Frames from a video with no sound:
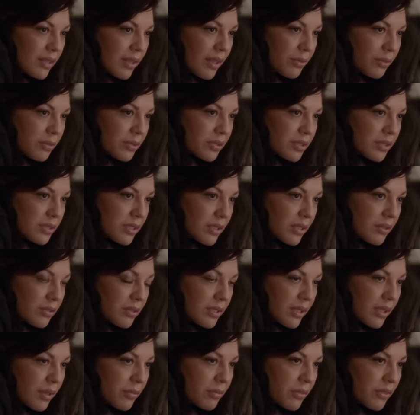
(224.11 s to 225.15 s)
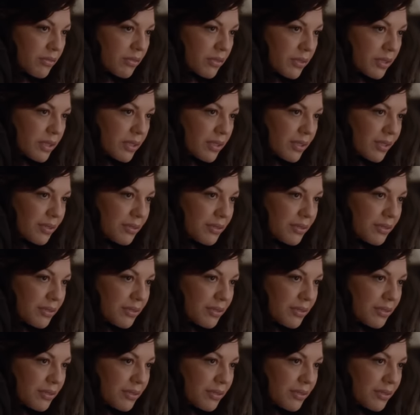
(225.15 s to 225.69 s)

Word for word: I will see you again before you